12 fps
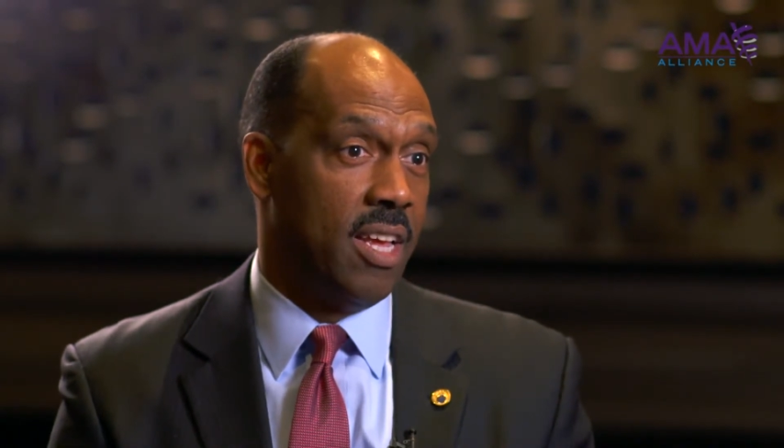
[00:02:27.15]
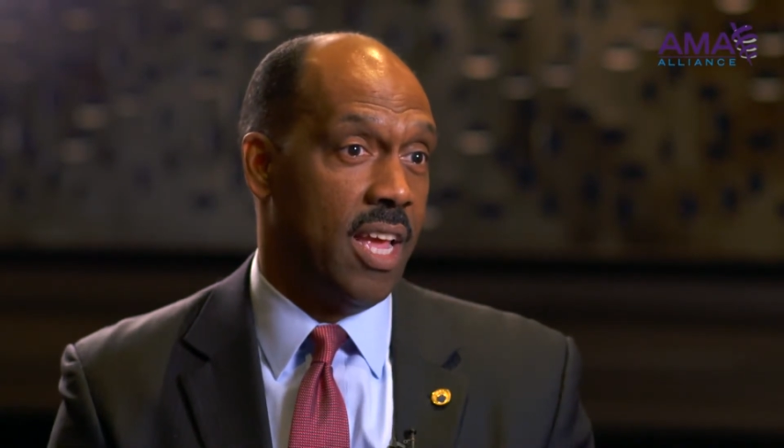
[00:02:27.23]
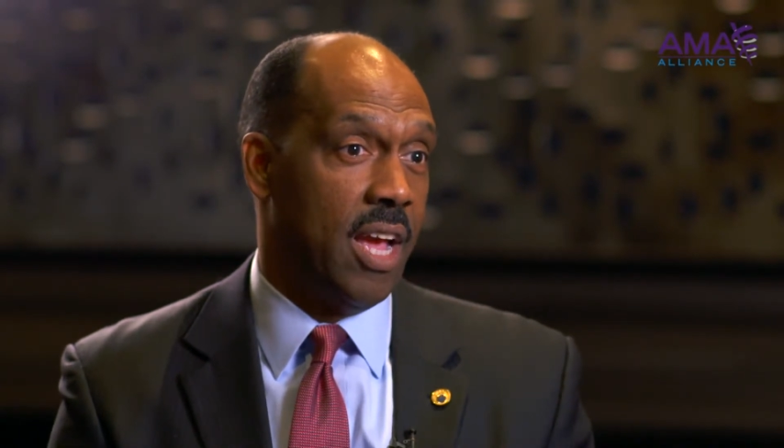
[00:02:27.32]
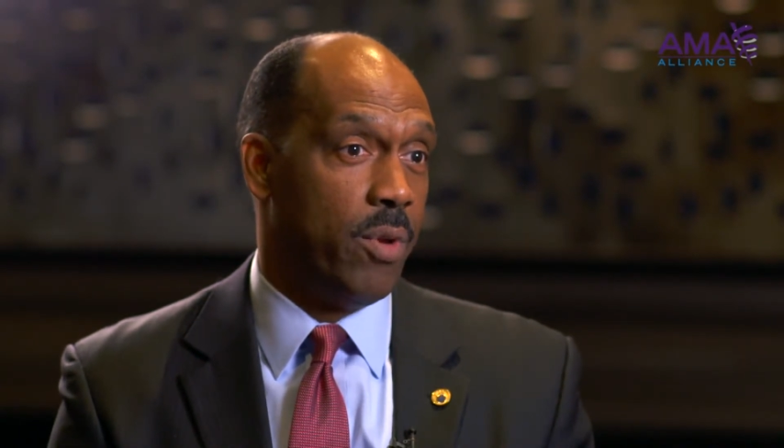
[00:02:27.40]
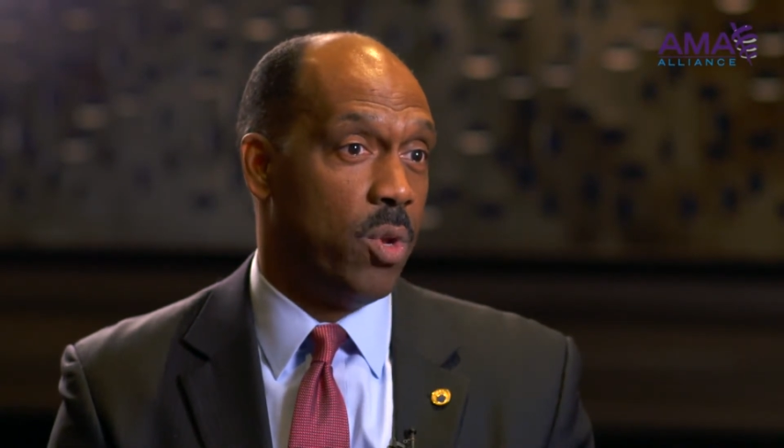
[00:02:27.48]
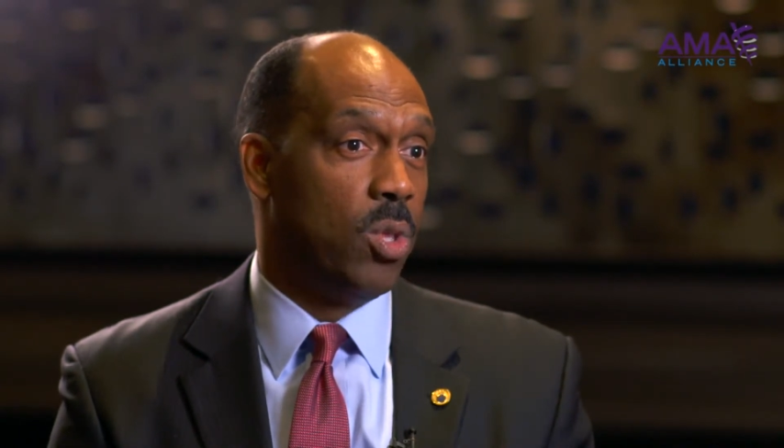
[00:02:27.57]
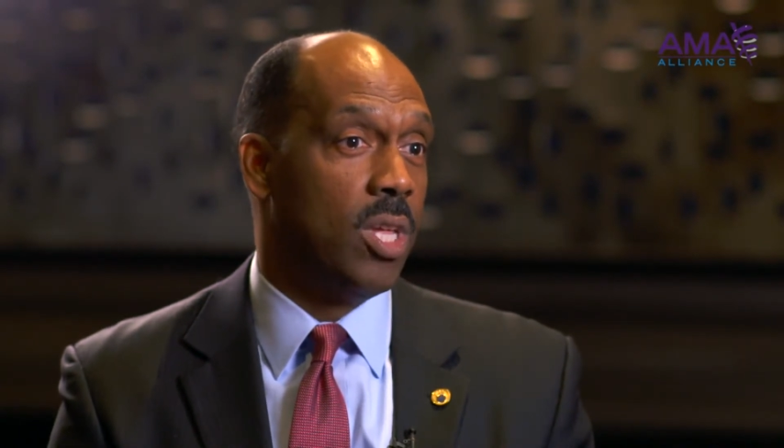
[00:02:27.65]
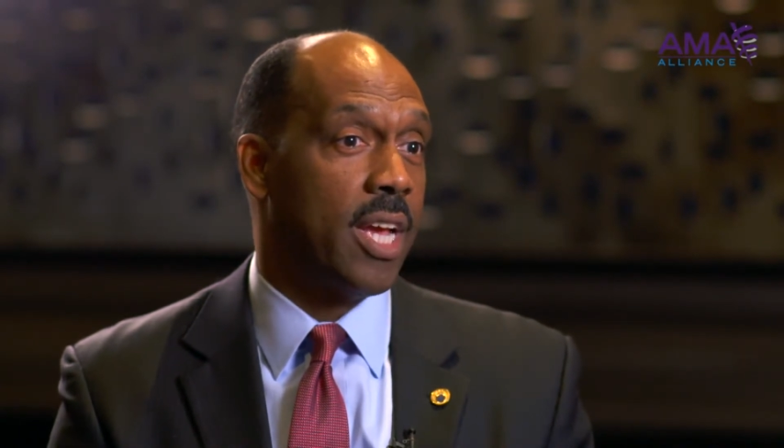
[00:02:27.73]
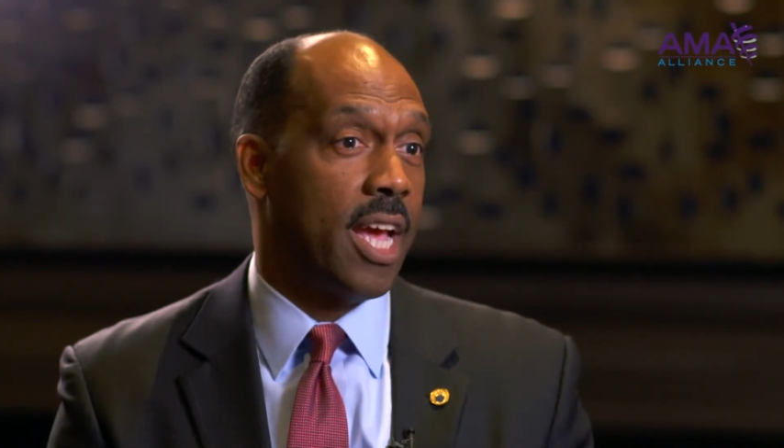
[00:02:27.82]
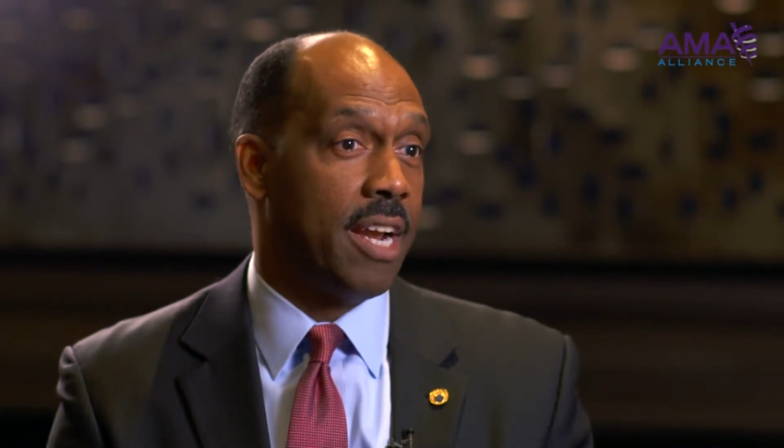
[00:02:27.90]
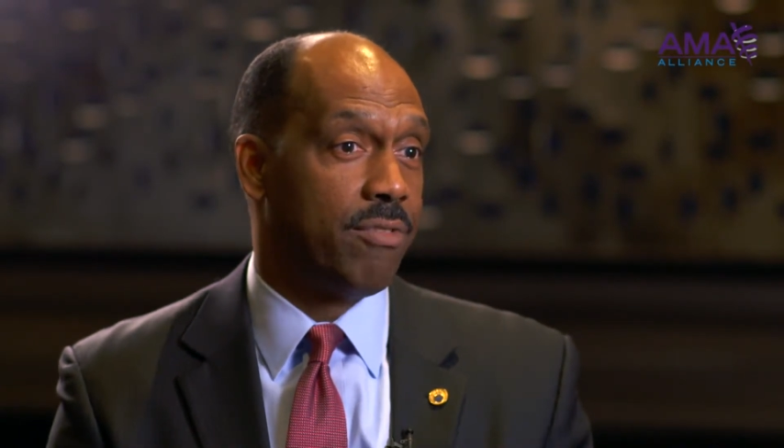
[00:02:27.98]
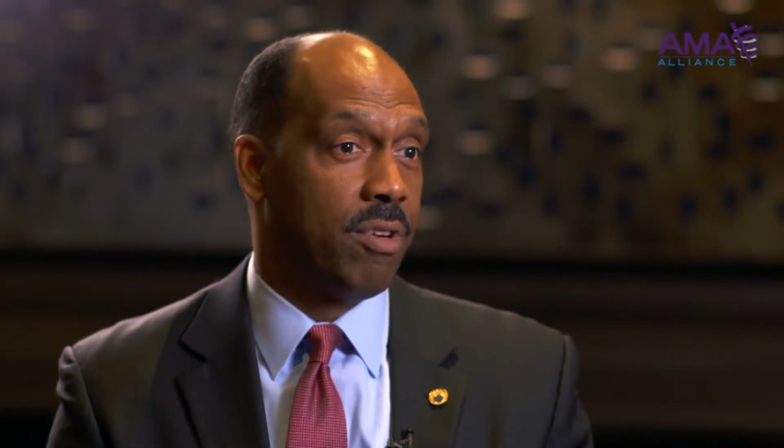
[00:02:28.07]
And when you look
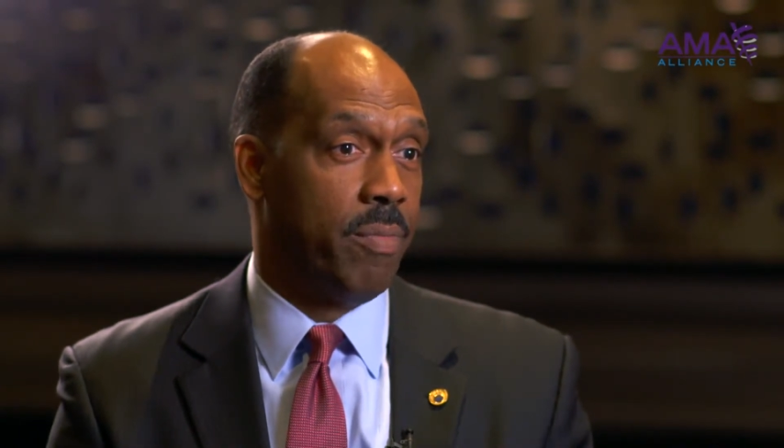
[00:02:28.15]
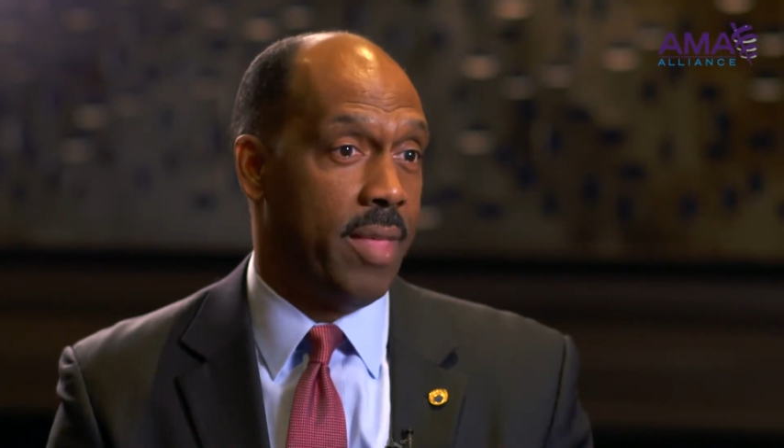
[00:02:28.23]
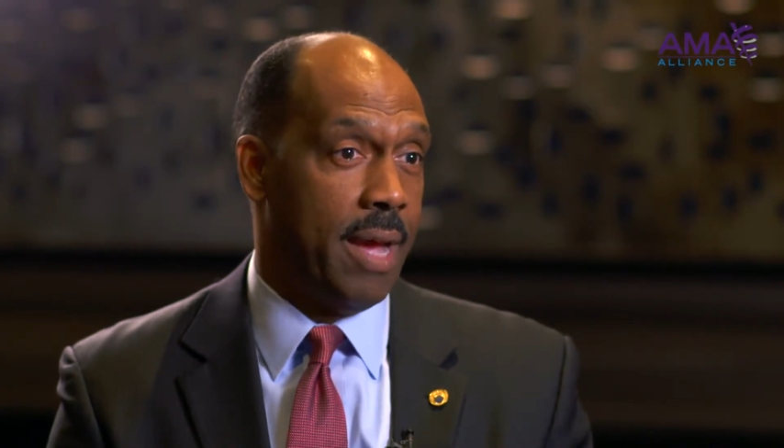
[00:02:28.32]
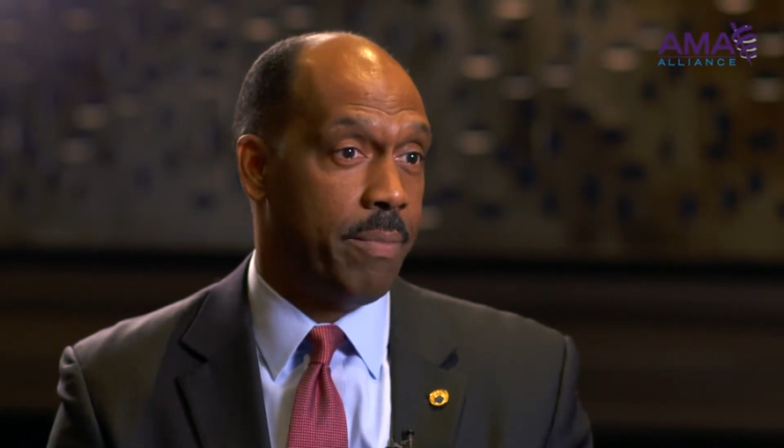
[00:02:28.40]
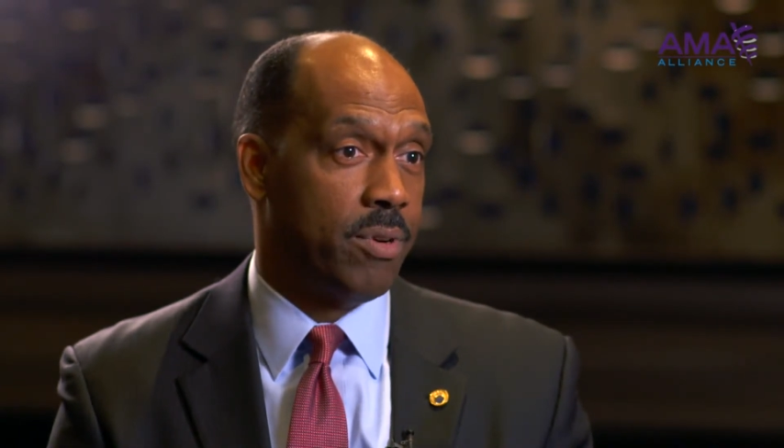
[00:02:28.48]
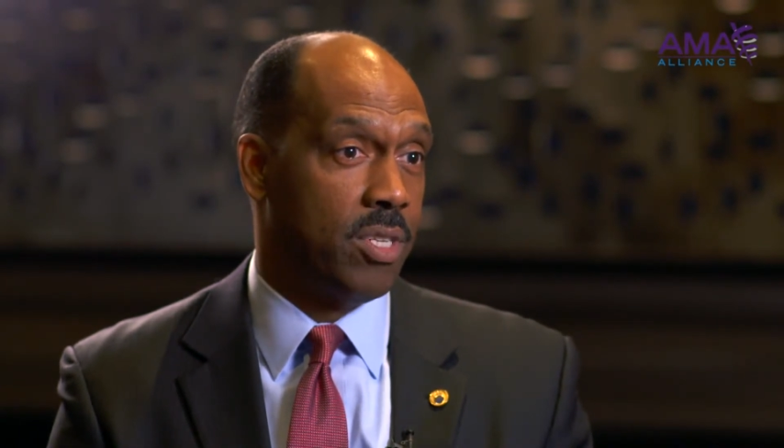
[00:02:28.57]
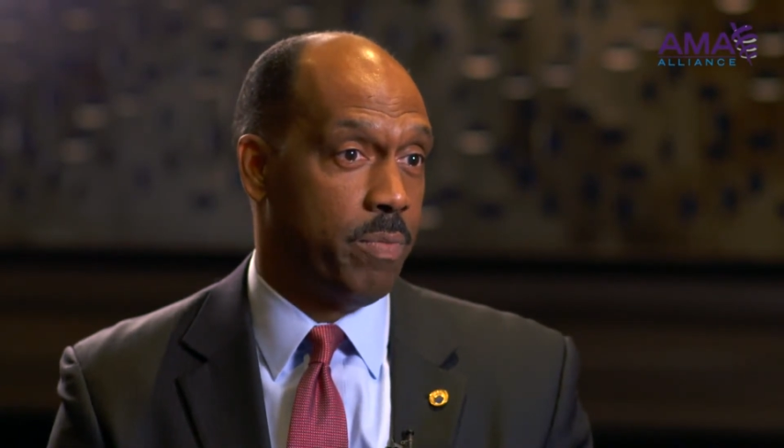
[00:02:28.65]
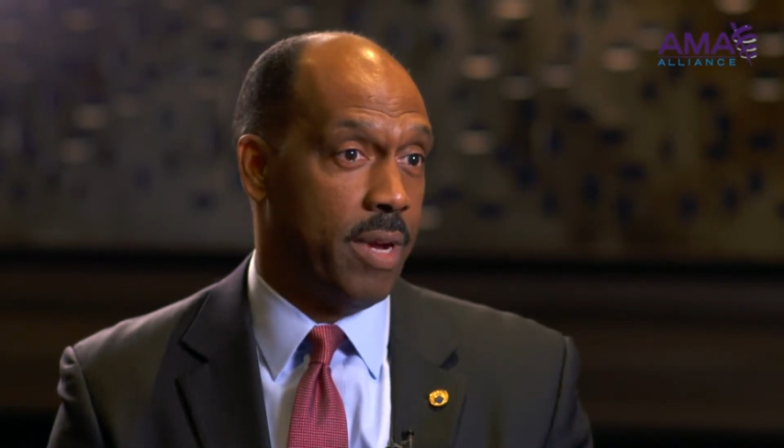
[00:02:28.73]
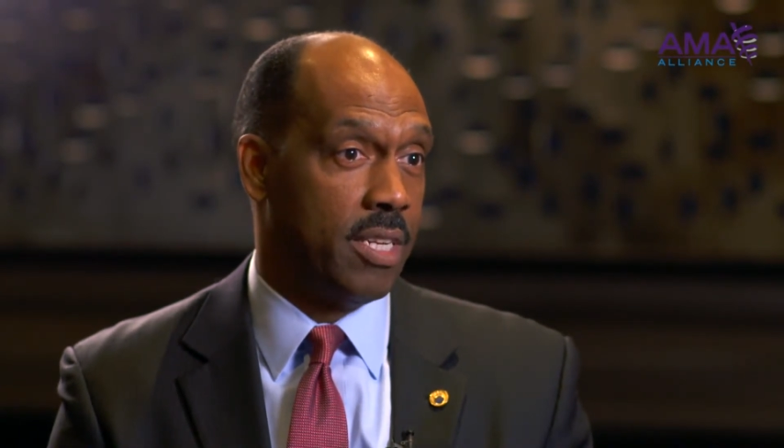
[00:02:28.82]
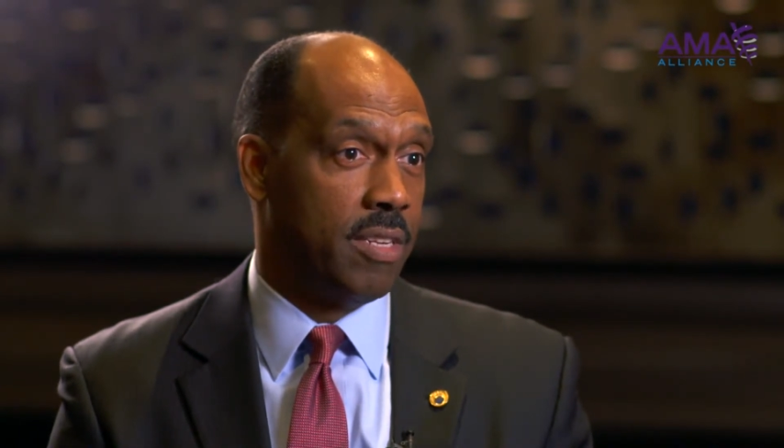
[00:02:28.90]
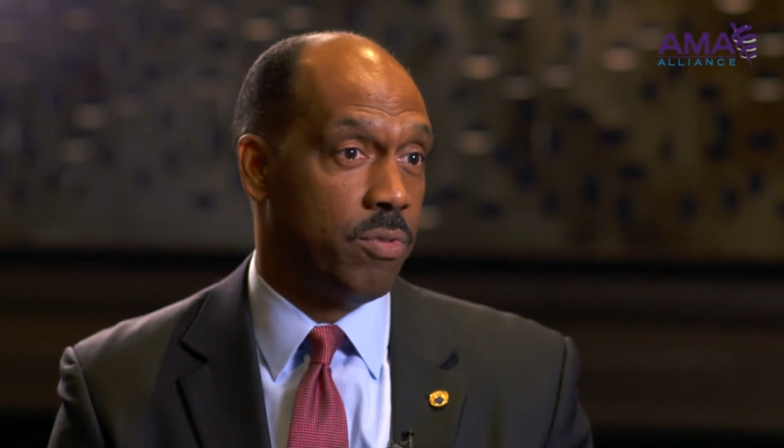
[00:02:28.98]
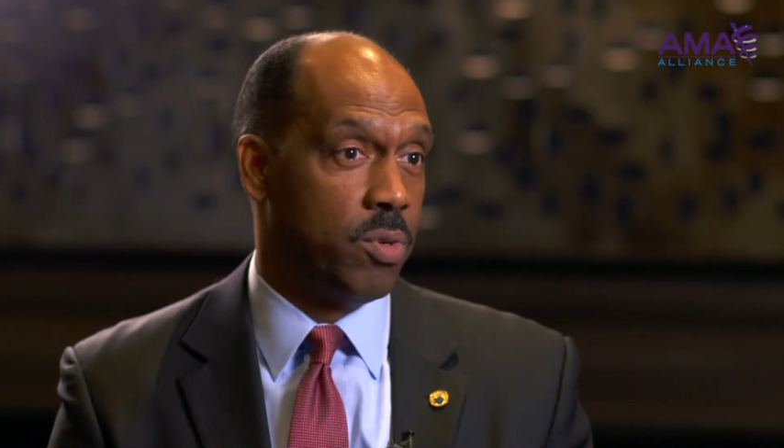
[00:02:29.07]
at it from that perspective,